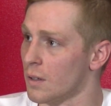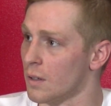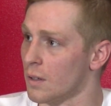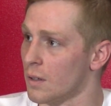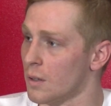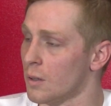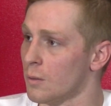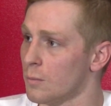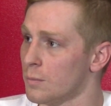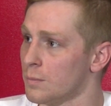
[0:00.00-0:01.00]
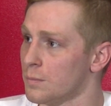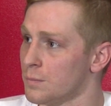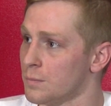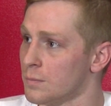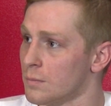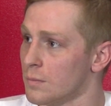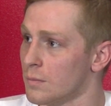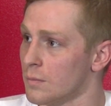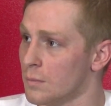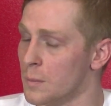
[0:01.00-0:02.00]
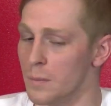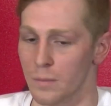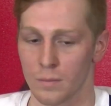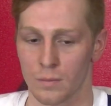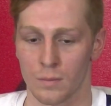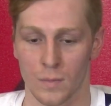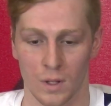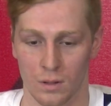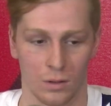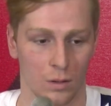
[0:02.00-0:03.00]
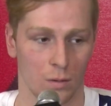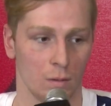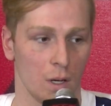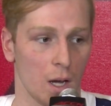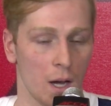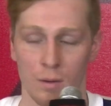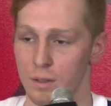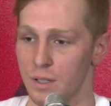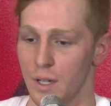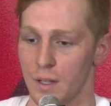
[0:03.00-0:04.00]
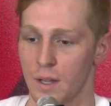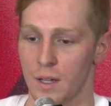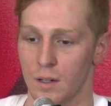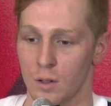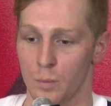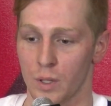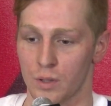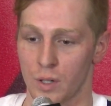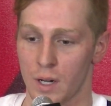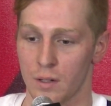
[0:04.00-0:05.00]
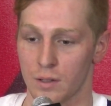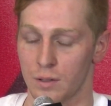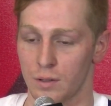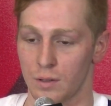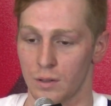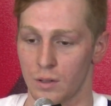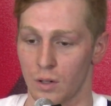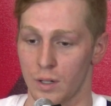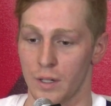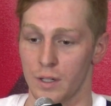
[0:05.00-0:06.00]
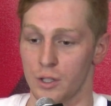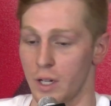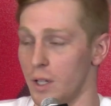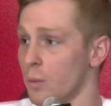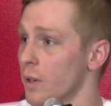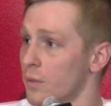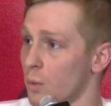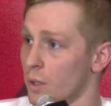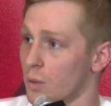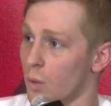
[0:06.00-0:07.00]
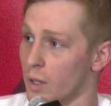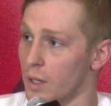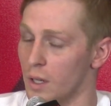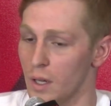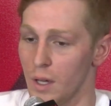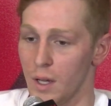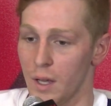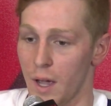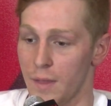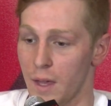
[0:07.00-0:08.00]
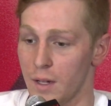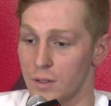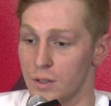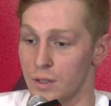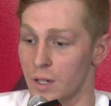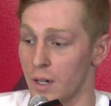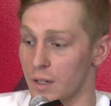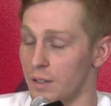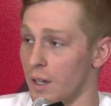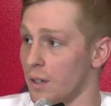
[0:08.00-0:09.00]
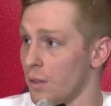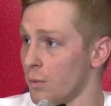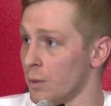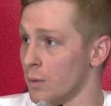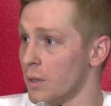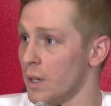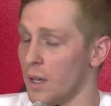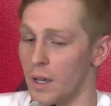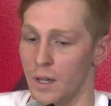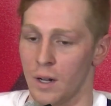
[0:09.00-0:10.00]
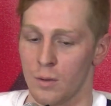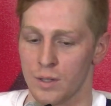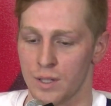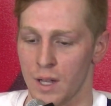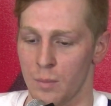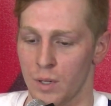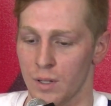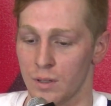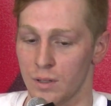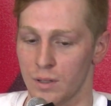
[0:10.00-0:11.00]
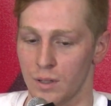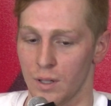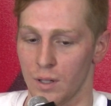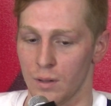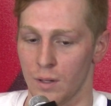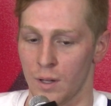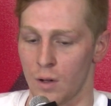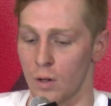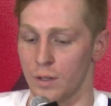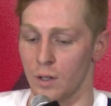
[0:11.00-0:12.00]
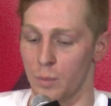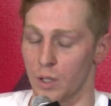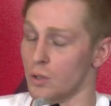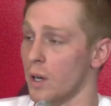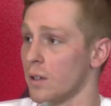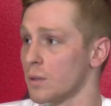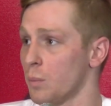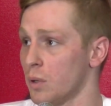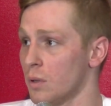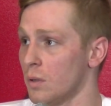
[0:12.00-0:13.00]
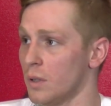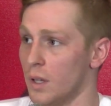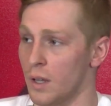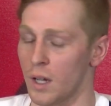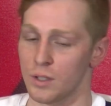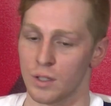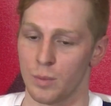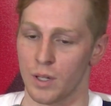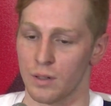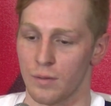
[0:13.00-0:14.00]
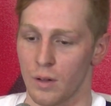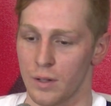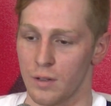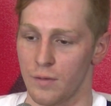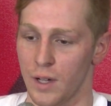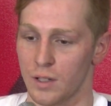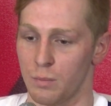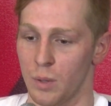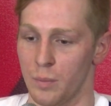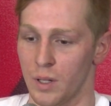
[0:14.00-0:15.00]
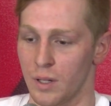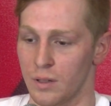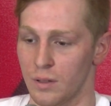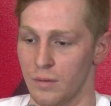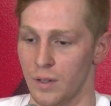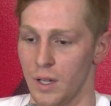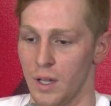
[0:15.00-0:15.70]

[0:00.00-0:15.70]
being able to train and get in the pool and all that stuff? So I would say that Olympic trials started in January of 2020, and then just got extended through. And I always say that because they call it the Olympic trials plural, not just because of all the events, but because of